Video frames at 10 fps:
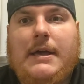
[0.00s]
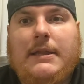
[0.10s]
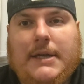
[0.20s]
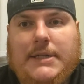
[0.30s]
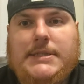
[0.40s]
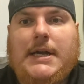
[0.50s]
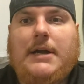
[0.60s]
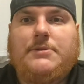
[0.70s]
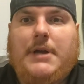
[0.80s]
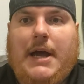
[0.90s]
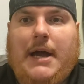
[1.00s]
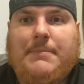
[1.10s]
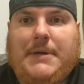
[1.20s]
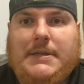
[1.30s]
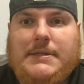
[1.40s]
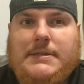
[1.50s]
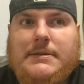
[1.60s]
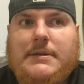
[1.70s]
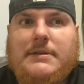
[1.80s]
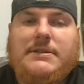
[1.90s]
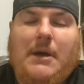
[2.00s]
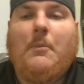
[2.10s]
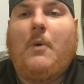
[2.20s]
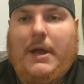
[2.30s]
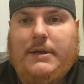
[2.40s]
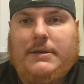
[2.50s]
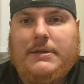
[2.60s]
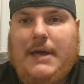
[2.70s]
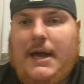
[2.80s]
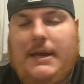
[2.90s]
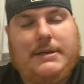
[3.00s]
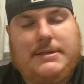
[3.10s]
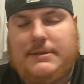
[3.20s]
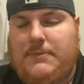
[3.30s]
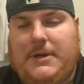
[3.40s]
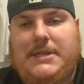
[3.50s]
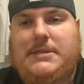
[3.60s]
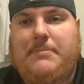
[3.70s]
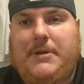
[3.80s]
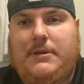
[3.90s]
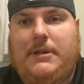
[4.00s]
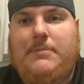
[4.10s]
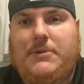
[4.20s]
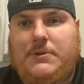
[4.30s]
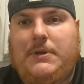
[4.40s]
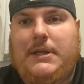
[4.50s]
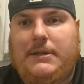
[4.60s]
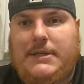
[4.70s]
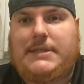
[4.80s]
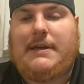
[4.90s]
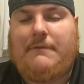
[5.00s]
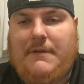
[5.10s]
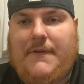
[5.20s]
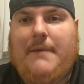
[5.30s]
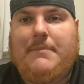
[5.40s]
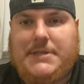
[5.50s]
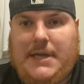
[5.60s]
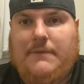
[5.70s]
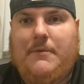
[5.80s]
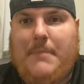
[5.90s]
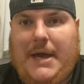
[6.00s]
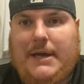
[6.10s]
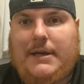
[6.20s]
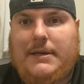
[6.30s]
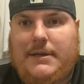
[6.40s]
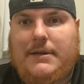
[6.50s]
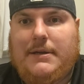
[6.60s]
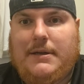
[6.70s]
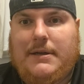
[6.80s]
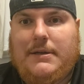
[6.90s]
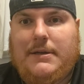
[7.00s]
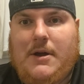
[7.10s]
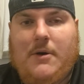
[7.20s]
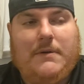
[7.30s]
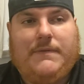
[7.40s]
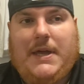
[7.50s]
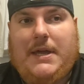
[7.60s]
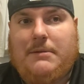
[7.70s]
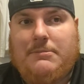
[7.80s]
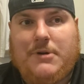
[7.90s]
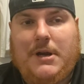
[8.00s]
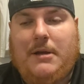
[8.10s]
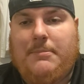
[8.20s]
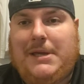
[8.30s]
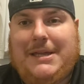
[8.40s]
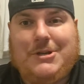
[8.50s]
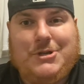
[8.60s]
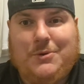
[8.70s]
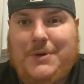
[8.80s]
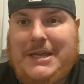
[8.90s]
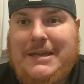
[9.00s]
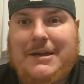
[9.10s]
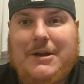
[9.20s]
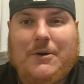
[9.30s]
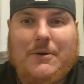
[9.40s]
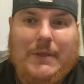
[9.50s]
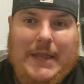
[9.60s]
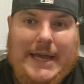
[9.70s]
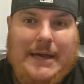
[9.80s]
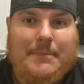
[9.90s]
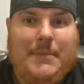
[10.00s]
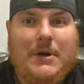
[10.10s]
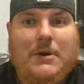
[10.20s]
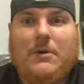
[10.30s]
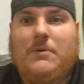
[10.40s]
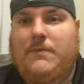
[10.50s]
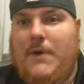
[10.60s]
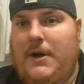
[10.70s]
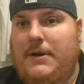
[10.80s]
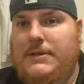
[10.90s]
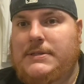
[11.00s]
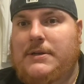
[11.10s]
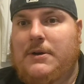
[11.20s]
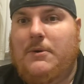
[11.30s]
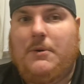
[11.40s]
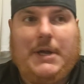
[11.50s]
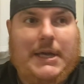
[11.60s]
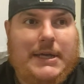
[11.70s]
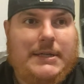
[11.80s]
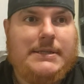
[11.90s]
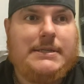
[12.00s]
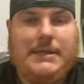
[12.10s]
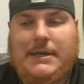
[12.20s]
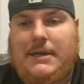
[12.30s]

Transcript: like DeAndre Hopkins somewhat. Not to his ability, but you can get at least 75% of him back. You know, if they end up trading up and getting Judy or Lamb or Ruggs or Higgins